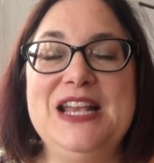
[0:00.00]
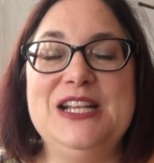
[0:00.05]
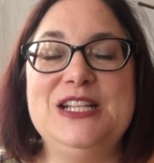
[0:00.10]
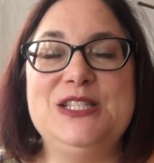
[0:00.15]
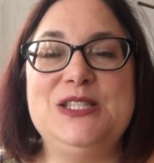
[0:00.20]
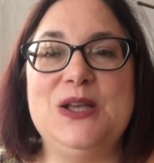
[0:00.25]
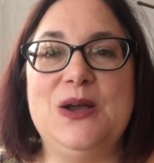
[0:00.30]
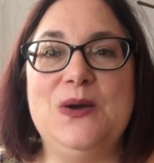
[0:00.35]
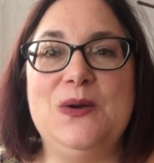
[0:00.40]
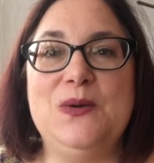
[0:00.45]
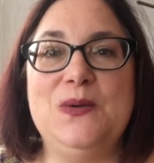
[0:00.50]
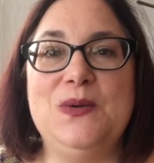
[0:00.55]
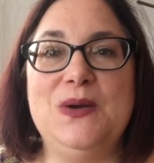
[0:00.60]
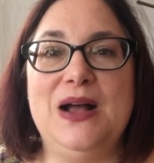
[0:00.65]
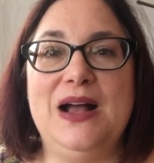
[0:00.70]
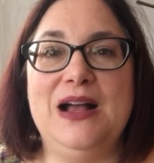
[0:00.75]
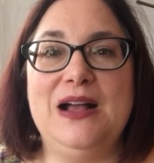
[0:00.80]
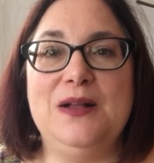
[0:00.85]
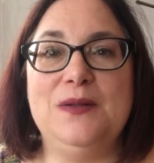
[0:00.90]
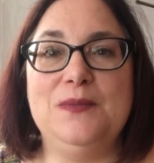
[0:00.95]
So
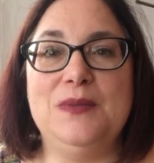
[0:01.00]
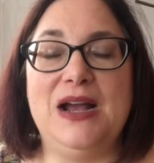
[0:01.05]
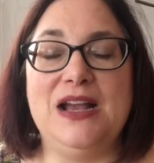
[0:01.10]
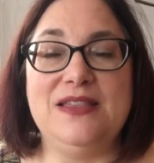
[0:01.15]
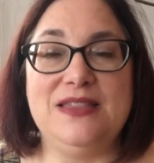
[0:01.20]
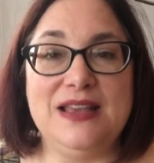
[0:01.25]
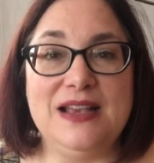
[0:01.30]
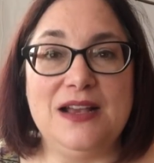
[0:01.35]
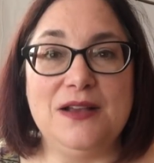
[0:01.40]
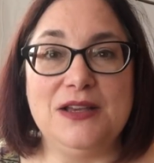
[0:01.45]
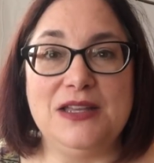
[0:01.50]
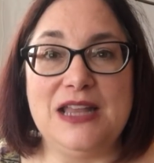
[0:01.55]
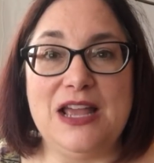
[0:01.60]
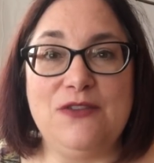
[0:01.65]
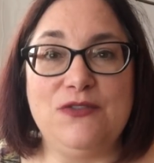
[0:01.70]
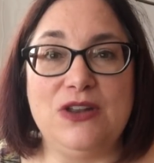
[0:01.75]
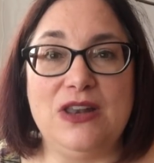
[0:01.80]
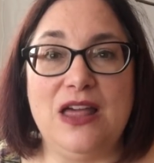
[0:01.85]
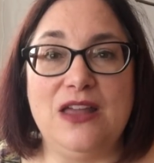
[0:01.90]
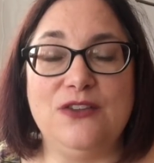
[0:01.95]
I think I'm going to
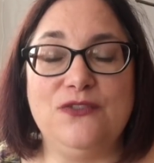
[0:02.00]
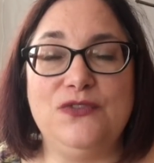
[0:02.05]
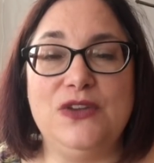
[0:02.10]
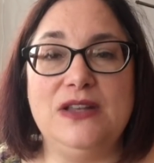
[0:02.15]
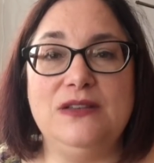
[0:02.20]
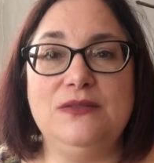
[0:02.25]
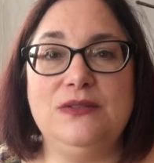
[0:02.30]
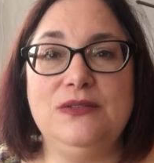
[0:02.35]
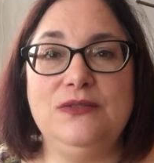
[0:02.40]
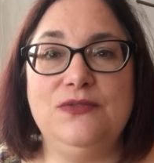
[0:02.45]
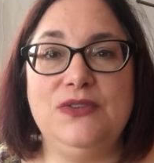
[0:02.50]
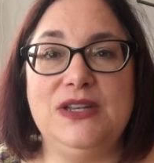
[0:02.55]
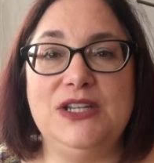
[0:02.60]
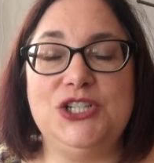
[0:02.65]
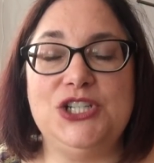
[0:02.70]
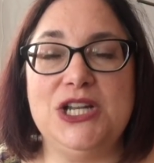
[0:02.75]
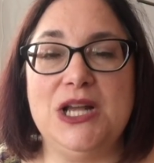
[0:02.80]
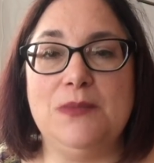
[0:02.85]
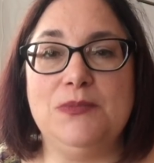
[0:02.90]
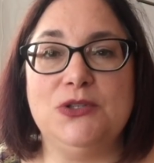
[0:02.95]
have a lot of fun
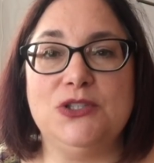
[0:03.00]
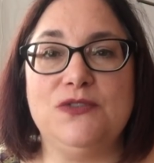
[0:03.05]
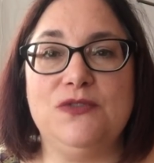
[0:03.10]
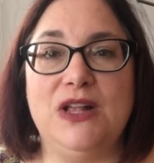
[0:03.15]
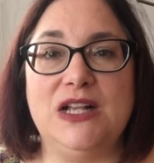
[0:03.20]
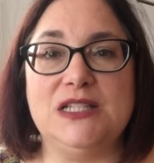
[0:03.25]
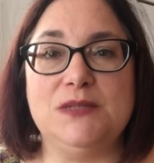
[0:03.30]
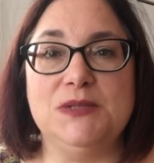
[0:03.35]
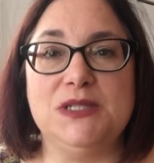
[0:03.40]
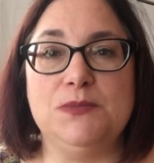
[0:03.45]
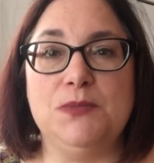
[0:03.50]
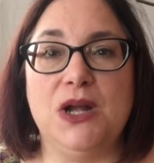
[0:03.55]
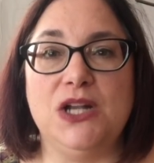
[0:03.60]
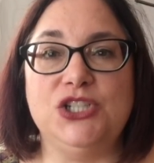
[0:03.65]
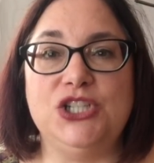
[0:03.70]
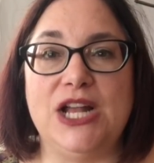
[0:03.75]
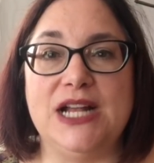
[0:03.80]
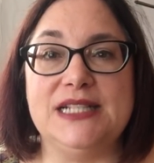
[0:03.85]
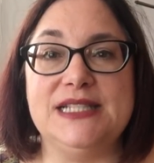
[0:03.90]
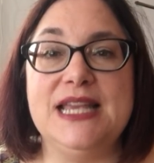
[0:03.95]
finishing up those Flossmas
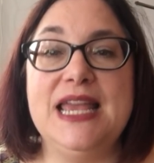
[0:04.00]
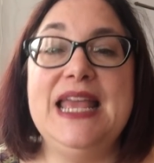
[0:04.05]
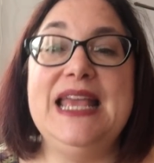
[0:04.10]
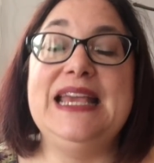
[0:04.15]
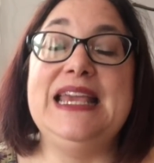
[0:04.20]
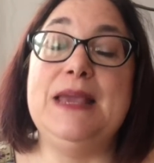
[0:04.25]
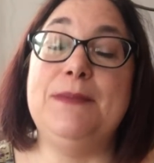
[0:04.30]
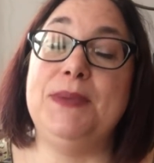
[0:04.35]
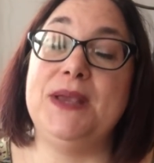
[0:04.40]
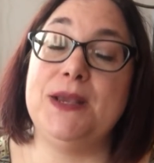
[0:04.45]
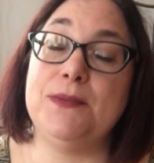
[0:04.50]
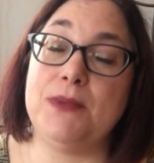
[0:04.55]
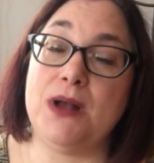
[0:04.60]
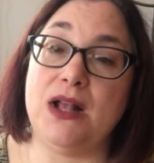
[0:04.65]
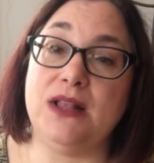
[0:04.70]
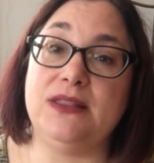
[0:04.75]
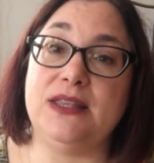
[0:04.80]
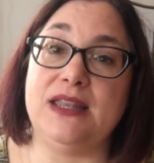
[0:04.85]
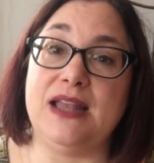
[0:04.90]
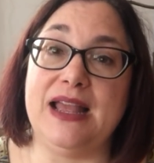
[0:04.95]
projects. Keeping in
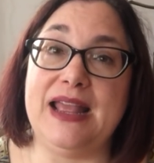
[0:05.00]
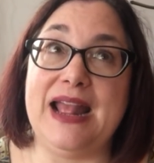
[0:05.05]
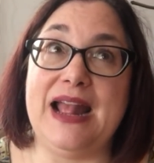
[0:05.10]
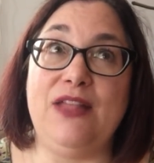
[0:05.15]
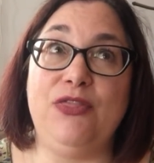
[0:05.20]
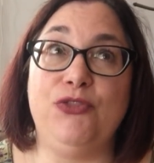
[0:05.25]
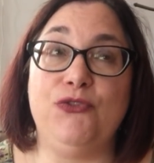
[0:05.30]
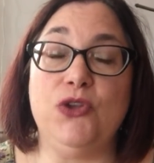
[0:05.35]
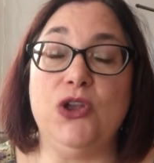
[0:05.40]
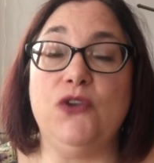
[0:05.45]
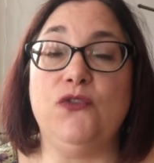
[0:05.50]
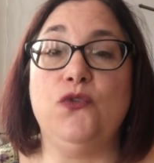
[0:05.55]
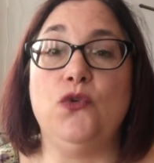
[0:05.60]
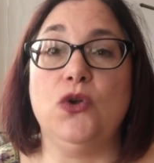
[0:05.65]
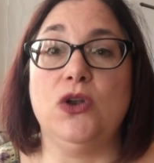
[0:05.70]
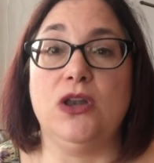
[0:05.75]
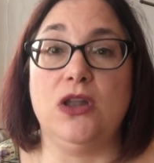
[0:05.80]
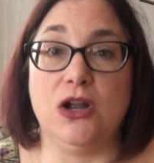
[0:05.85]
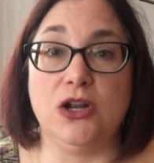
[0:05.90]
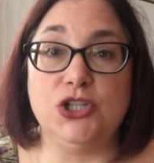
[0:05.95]
mind that I had 3 or
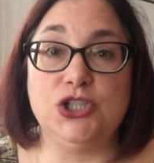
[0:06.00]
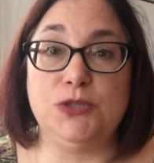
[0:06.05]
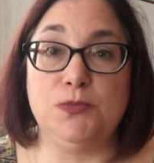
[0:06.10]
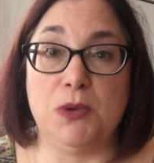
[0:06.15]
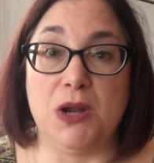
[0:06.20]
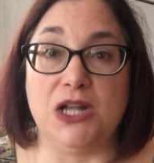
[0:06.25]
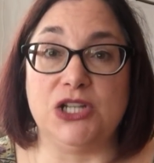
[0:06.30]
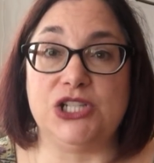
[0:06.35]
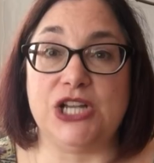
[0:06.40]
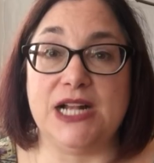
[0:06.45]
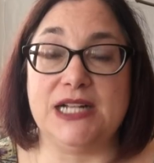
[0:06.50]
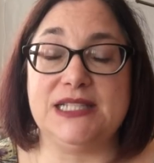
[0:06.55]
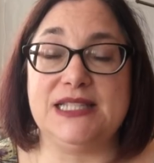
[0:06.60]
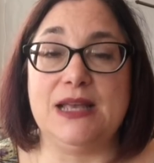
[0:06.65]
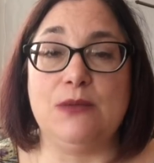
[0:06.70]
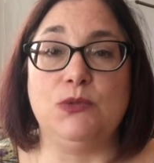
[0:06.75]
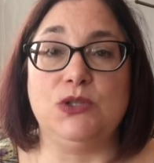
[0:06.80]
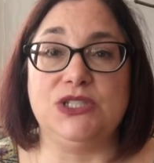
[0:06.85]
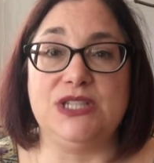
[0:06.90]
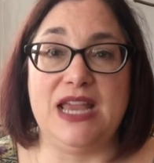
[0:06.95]
4 large projects
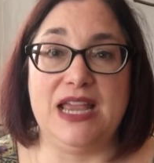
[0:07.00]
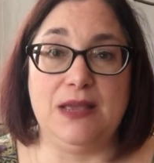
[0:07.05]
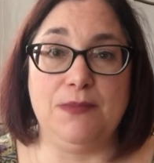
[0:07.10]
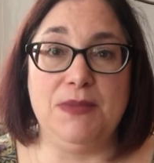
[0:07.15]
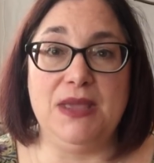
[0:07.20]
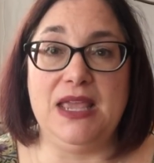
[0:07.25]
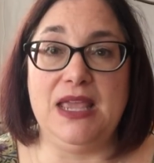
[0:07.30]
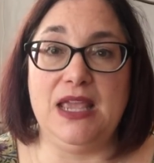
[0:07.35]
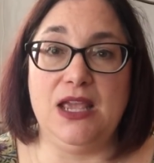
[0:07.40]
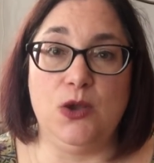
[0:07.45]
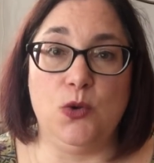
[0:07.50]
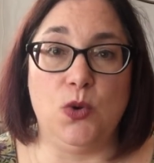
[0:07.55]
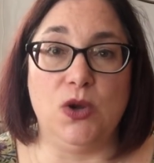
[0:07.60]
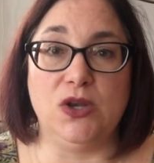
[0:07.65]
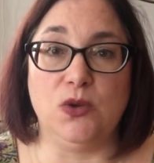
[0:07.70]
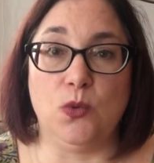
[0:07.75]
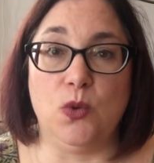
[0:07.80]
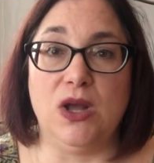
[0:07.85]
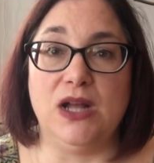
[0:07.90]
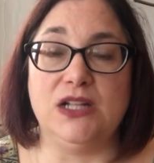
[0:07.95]
that will take me
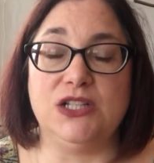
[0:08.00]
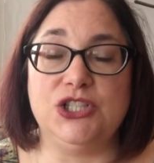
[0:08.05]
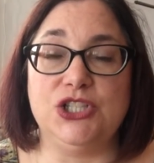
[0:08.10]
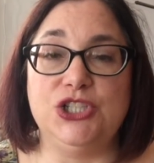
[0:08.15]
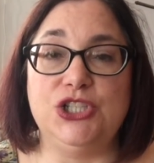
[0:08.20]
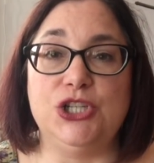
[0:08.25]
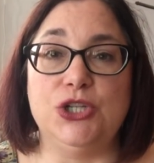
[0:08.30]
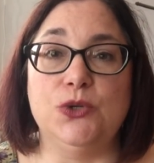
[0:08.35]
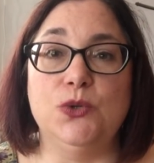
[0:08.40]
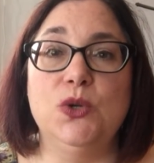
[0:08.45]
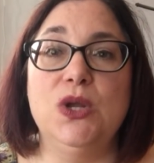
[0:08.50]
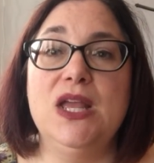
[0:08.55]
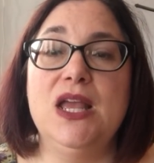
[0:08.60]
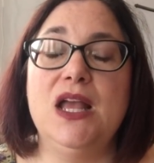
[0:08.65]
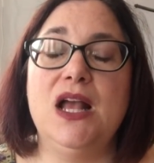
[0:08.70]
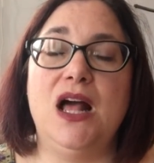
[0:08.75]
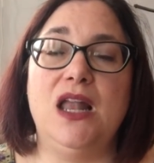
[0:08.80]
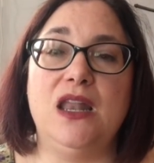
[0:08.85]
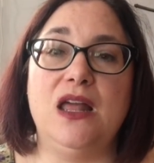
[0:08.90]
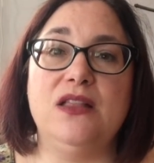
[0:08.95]
quite a while to do.
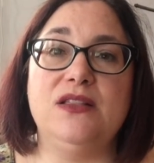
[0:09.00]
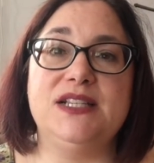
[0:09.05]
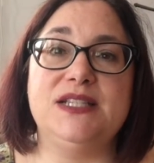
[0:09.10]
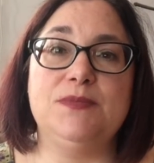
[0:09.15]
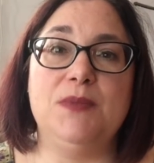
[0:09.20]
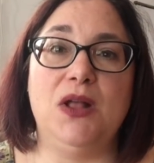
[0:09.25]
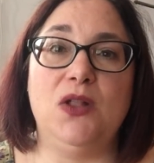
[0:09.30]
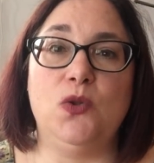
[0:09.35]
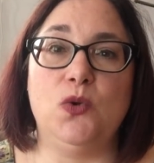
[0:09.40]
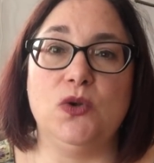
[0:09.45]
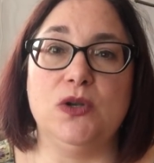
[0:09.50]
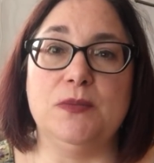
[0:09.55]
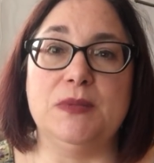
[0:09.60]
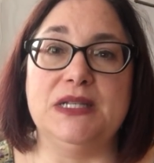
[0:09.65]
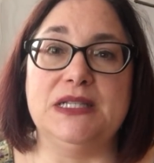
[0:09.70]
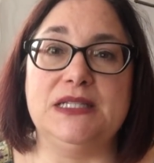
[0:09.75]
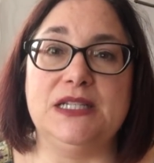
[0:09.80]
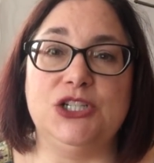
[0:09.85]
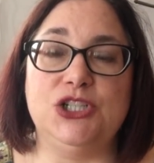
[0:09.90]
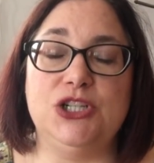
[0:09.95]
A lot of the small
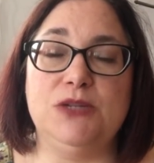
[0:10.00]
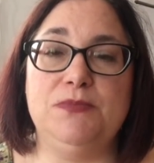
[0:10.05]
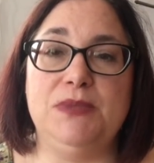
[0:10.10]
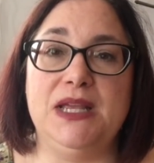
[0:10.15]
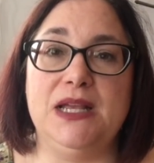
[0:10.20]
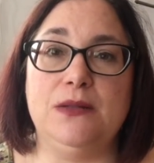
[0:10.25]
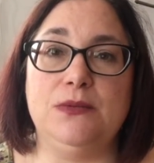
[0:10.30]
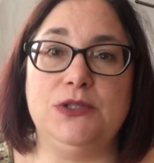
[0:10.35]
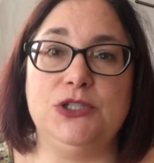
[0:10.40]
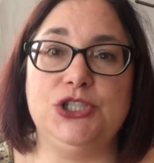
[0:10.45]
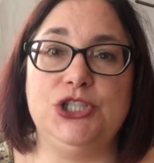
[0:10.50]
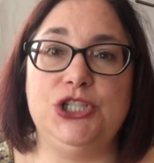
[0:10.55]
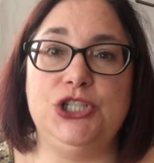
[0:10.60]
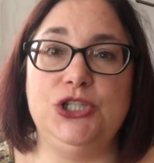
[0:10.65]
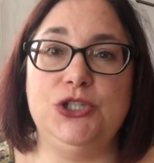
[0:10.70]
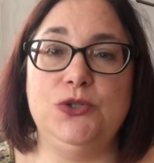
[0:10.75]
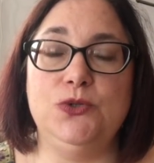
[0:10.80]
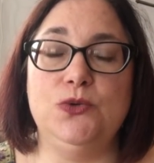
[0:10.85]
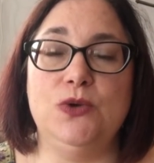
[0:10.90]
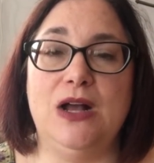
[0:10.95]
ornaments I should be able
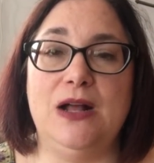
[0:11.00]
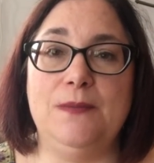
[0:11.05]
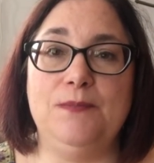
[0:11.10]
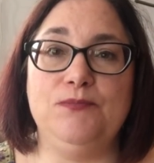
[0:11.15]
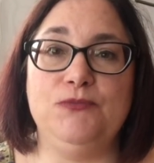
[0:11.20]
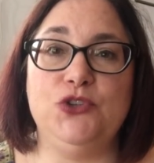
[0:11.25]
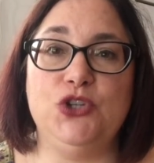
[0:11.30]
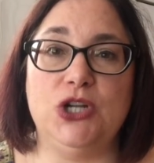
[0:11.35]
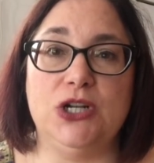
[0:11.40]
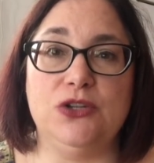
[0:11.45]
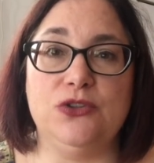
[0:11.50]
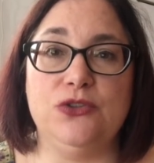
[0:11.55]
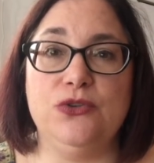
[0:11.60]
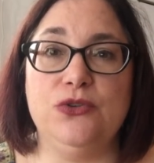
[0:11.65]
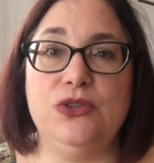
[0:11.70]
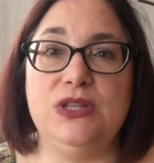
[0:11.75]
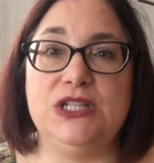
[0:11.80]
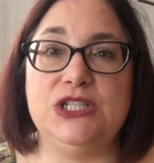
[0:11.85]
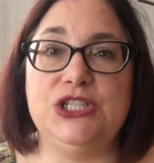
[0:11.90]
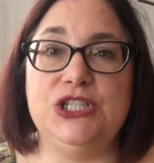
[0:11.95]
to chug
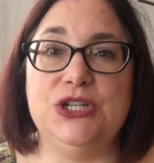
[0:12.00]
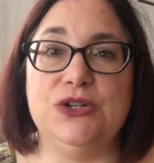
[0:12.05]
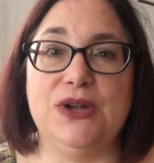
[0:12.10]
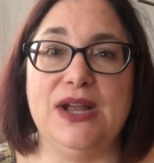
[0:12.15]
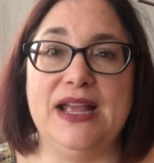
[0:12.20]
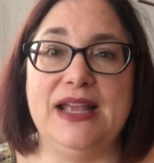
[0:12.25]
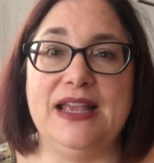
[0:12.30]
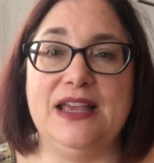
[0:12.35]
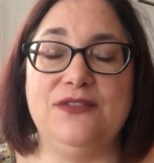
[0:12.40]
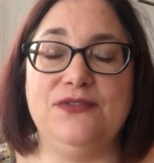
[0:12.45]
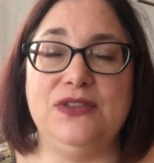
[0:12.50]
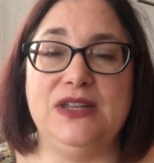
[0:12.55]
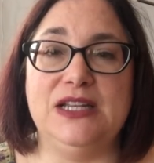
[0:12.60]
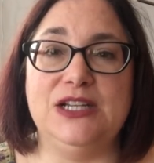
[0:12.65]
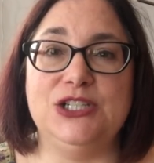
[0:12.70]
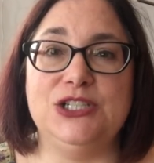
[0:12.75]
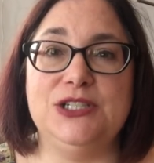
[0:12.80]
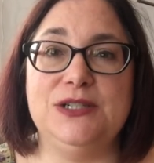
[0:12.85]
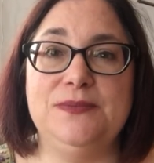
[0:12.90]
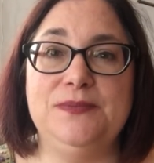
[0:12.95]
through this year and get
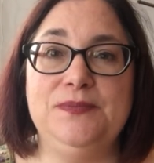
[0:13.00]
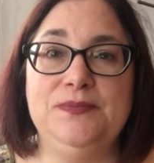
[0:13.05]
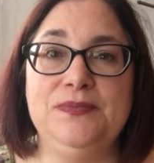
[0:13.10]
finished.